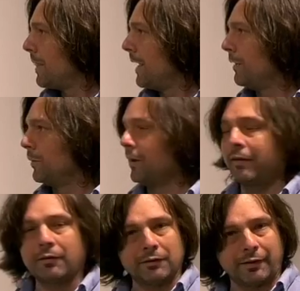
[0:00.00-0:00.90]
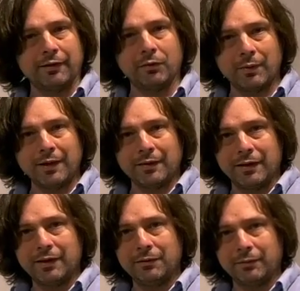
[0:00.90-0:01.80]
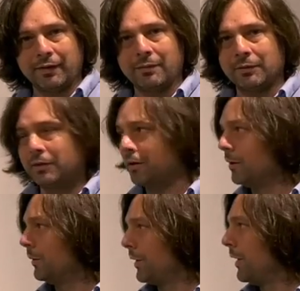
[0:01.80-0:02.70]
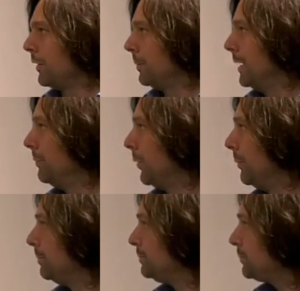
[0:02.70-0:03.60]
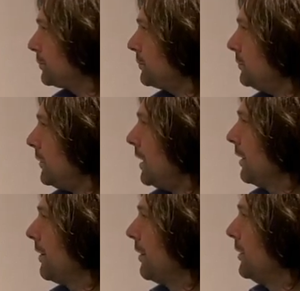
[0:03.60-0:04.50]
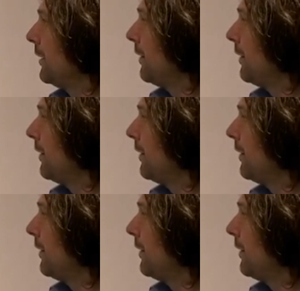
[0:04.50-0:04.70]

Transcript: really start to see the way that he was able to deal with other people. So you can